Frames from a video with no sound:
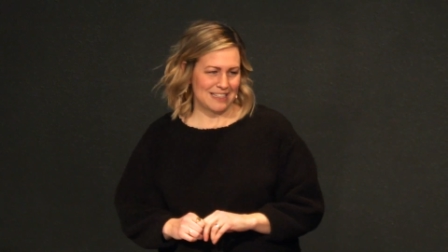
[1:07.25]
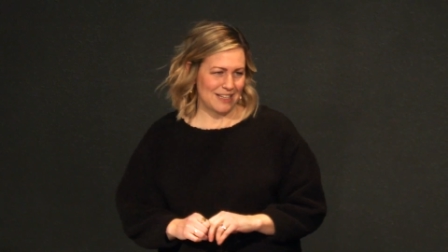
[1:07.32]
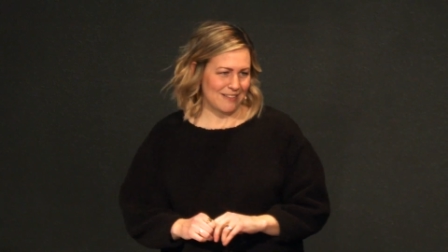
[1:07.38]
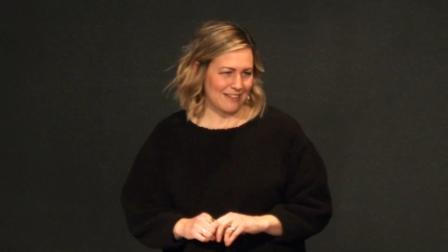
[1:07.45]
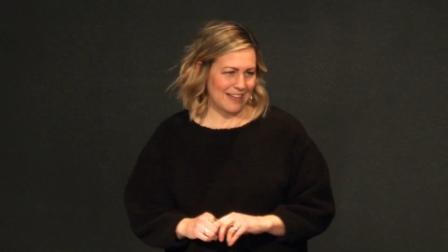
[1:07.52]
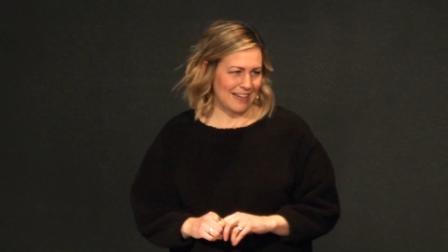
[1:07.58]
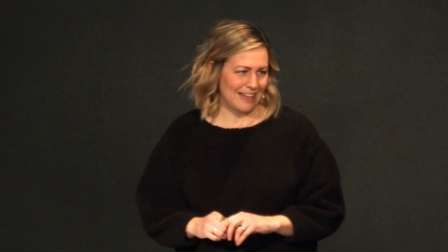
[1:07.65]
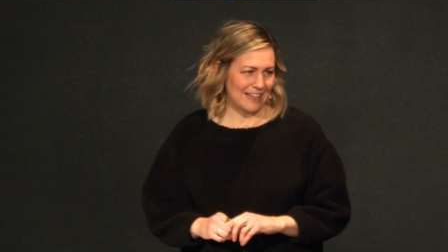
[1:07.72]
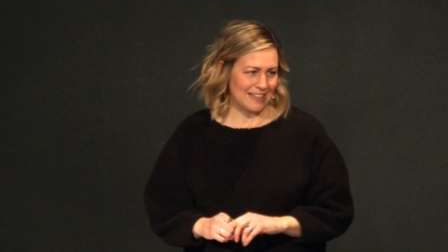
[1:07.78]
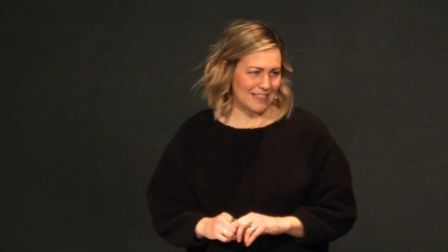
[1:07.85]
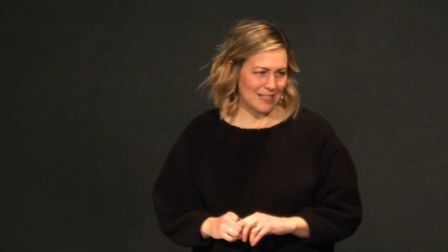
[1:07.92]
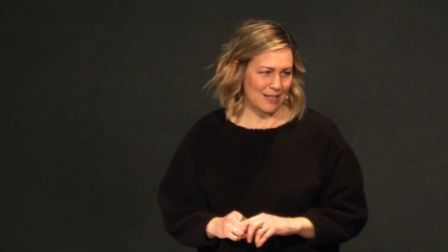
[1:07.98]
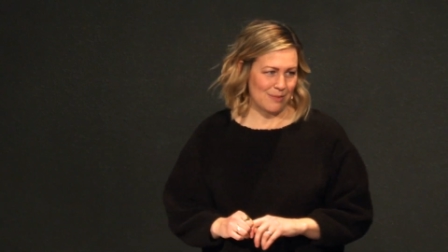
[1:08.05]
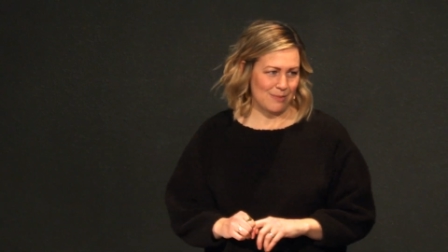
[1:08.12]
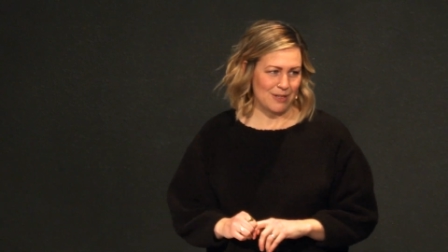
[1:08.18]
to you getting
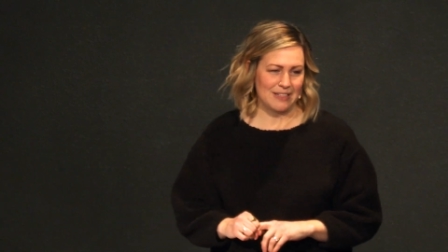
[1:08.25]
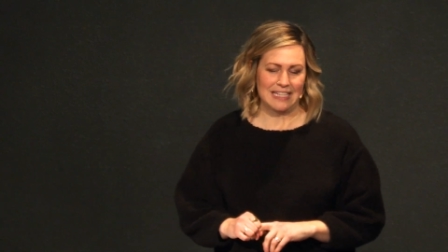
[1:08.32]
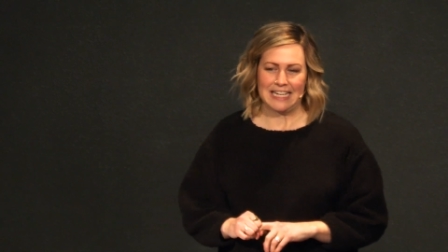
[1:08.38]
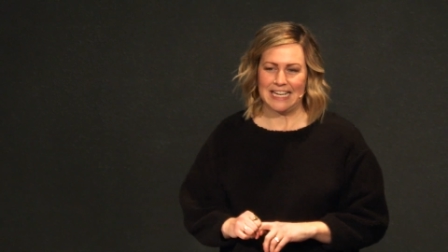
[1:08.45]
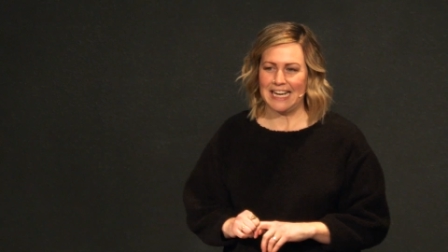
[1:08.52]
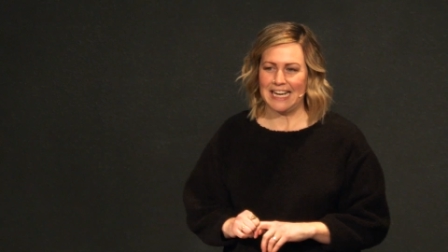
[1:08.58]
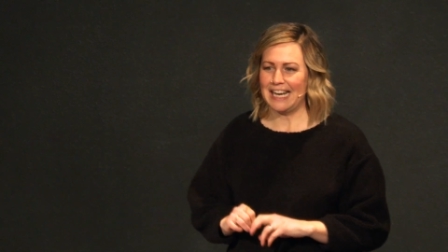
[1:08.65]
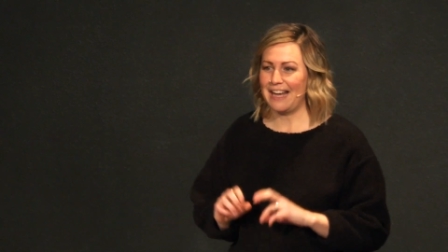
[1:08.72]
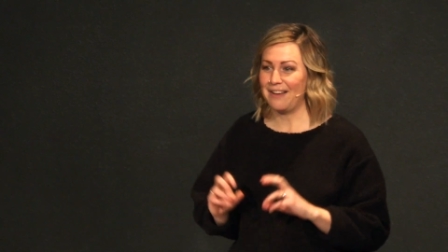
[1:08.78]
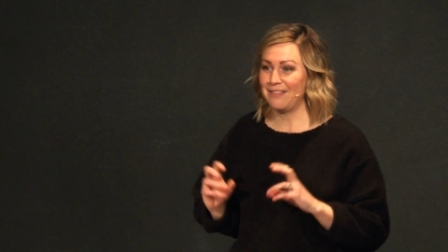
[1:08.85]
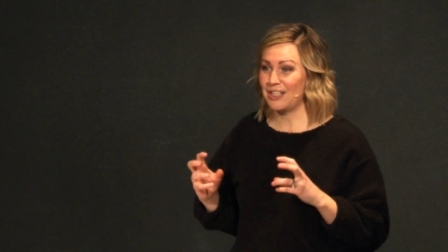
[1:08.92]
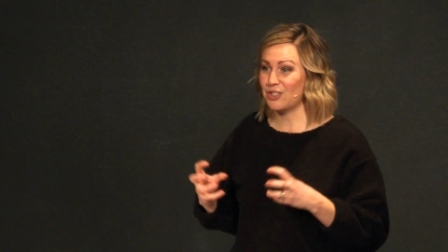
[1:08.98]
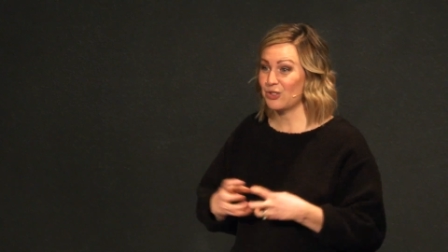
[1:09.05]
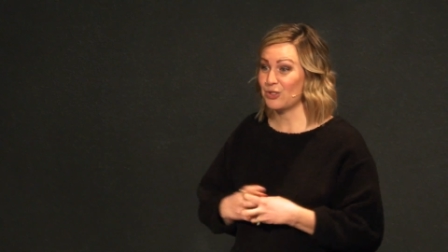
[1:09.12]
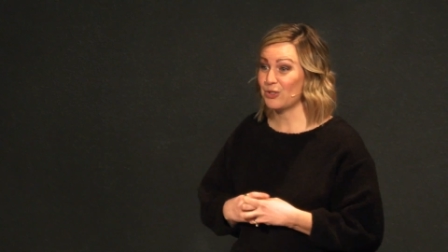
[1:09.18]
into community and
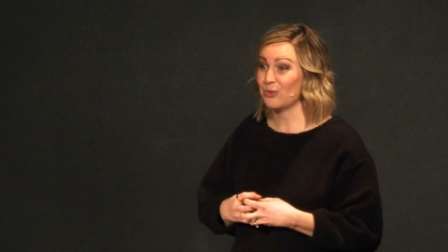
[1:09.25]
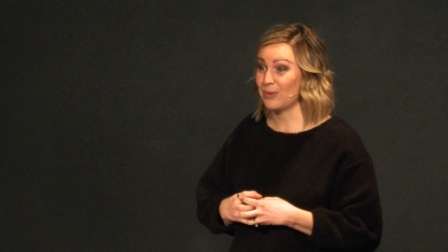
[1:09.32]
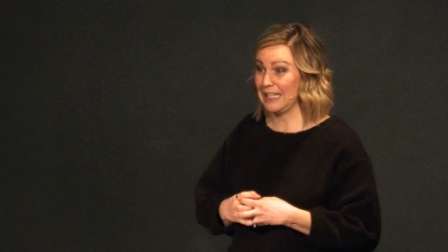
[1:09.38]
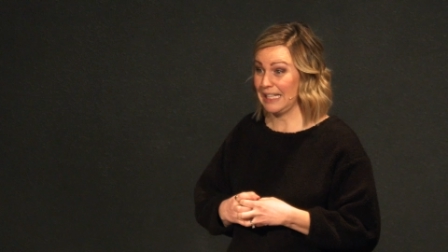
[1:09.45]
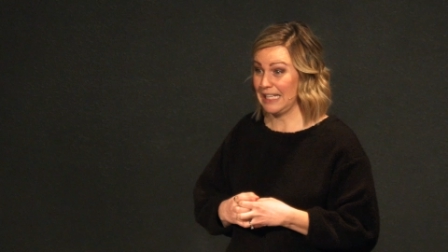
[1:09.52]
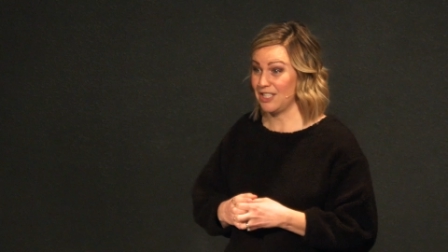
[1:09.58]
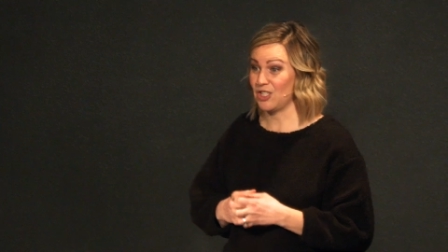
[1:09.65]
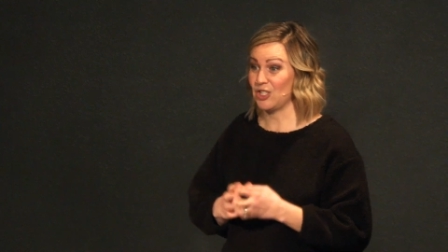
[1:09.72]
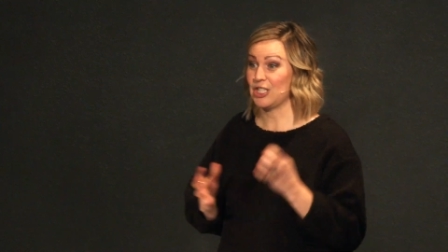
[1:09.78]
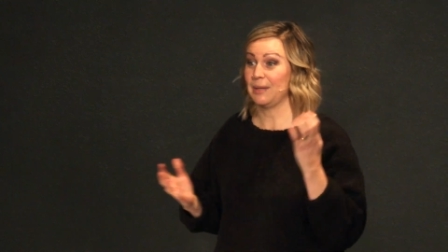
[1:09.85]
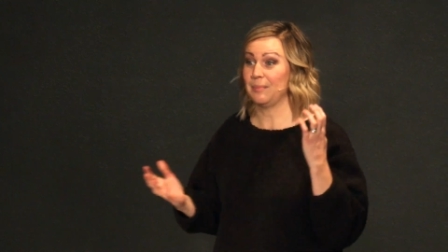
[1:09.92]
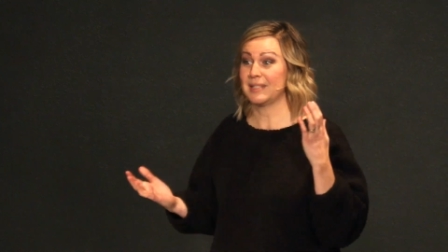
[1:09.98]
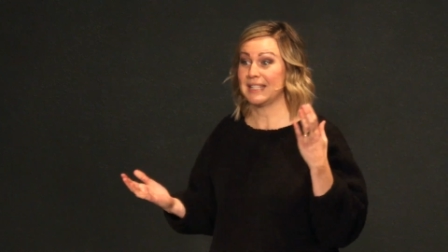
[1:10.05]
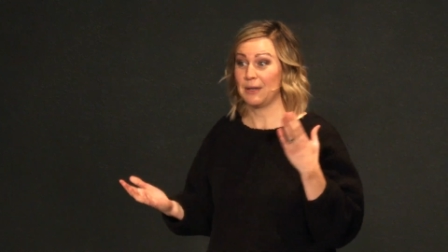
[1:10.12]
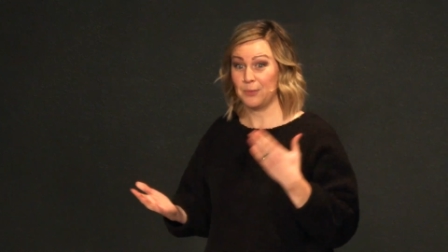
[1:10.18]
having true
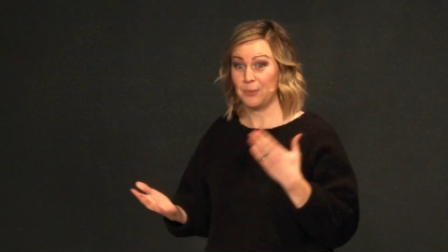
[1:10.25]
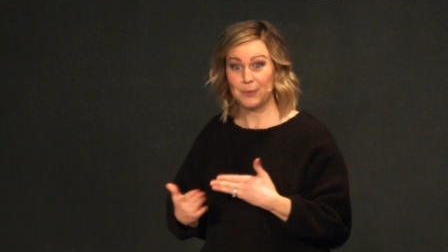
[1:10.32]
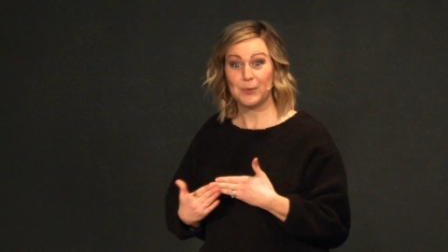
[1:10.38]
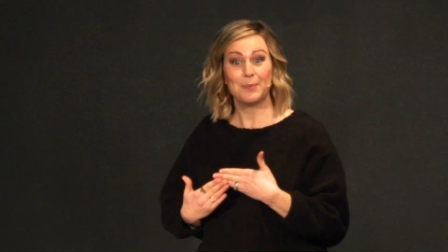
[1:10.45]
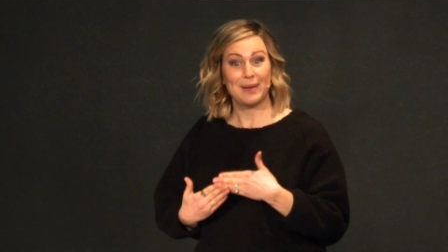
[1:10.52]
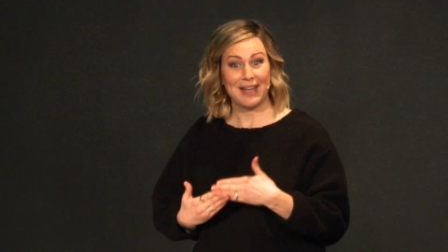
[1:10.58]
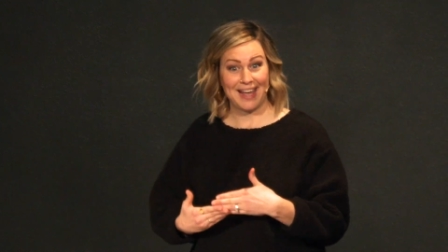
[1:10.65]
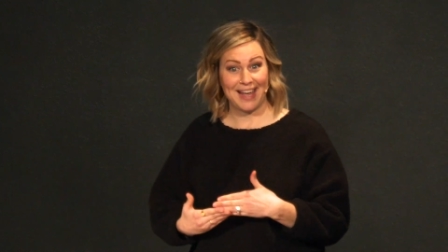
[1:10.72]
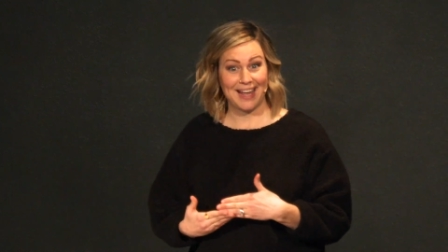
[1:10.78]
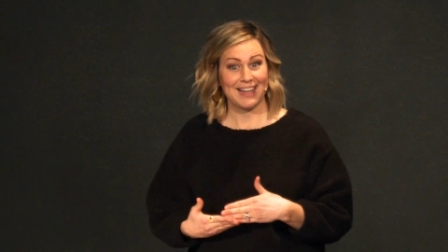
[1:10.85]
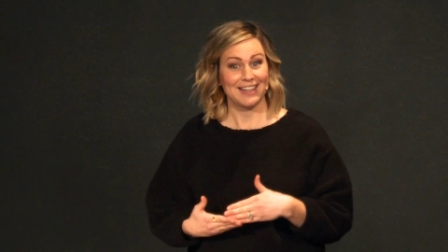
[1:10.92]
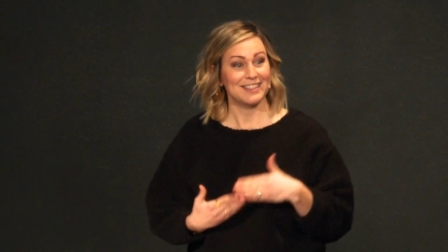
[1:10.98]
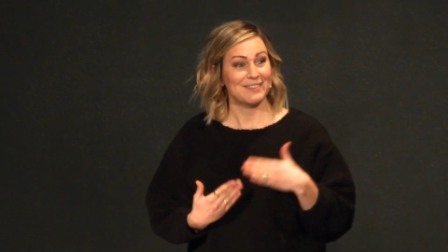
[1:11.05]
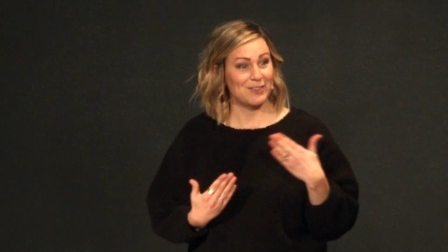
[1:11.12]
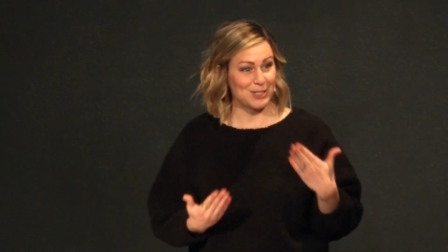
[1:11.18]
relationships that we will pay
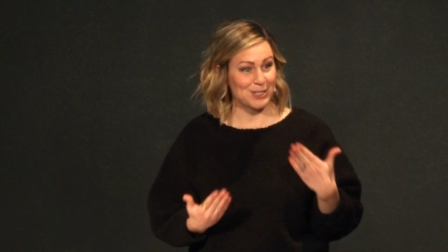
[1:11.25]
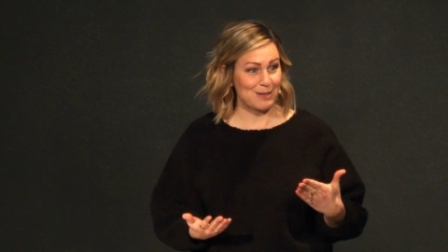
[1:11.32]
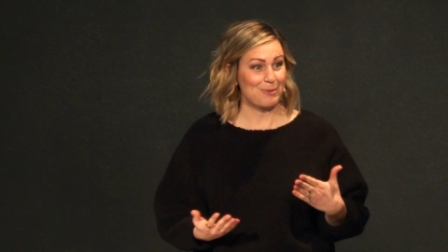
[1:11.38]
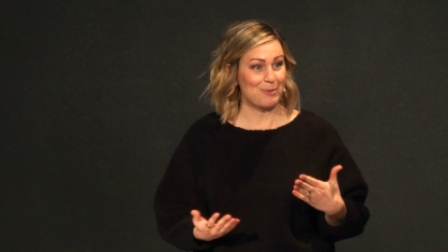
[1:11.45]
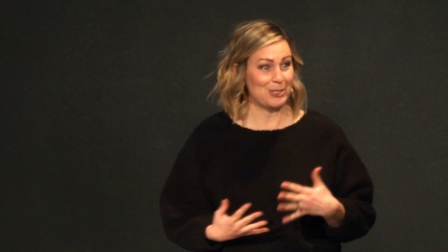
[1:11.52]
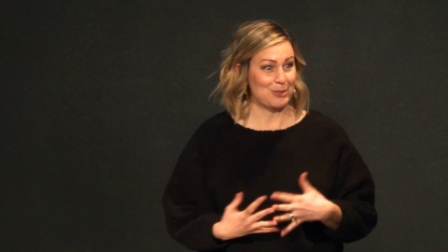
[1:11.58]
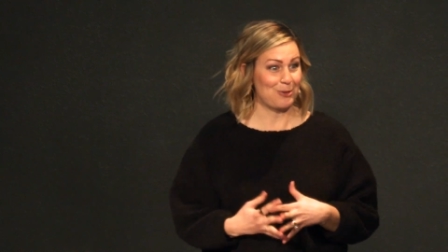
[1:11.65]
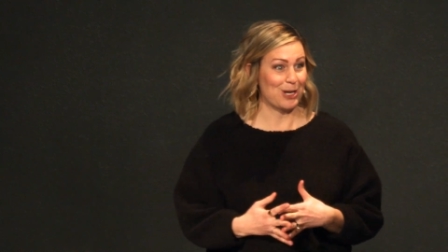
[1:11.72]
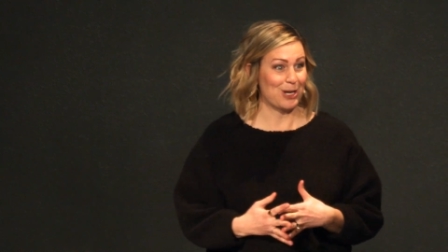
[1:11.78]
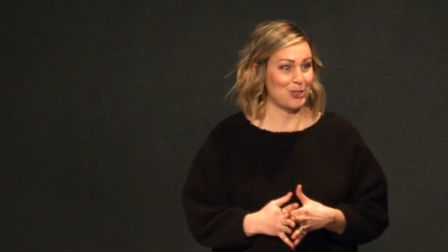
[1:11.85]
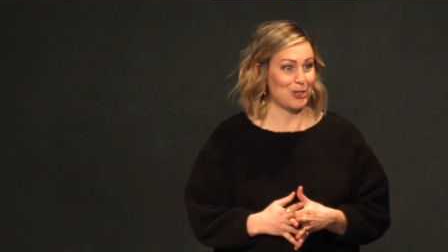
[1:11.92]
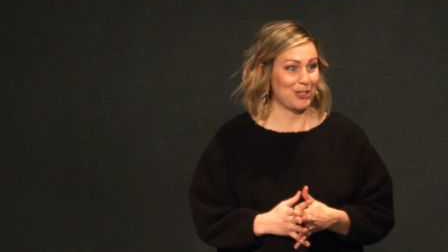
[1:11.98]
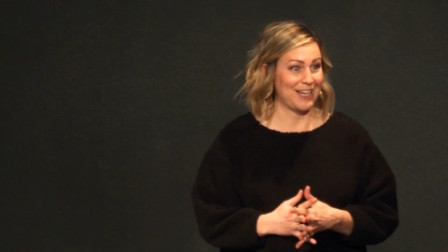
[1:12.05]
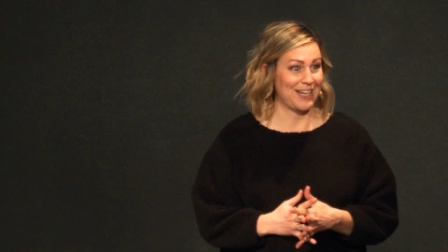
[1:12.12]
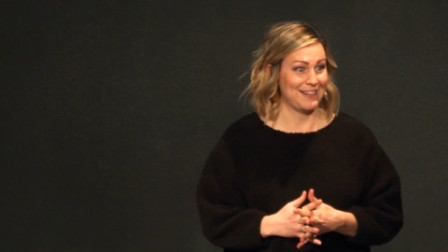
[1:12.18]
for someone to watch
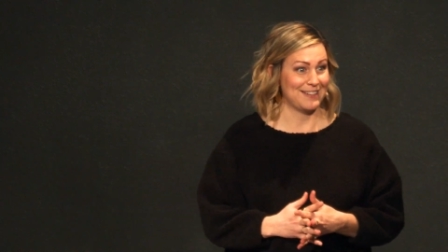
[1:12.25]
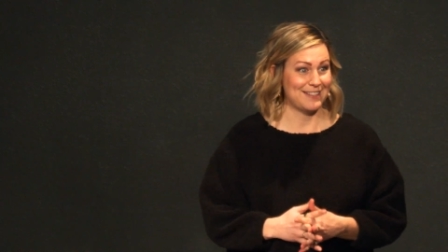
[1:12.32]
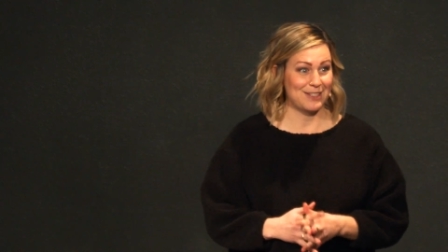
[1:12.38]
your kids.